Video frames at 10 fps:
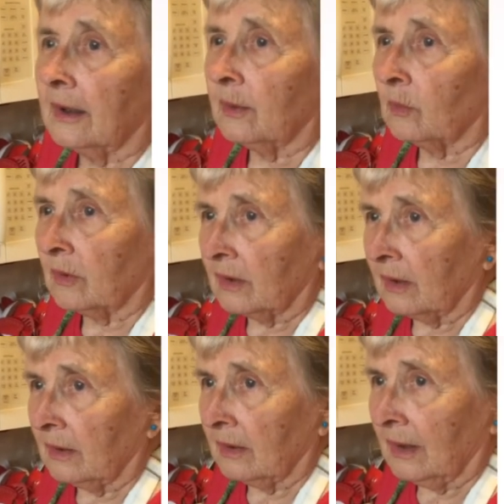it
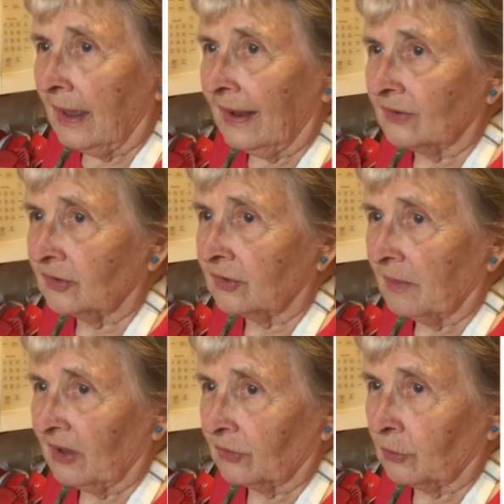will last
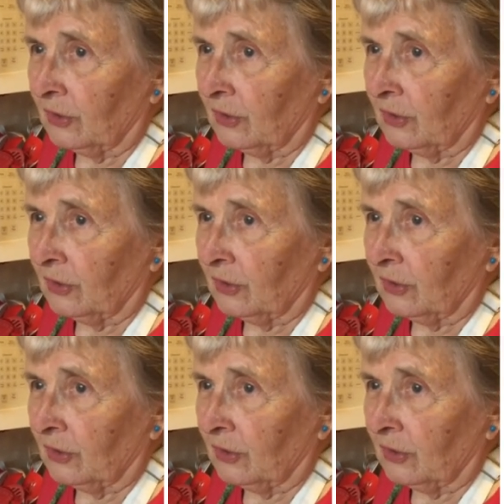about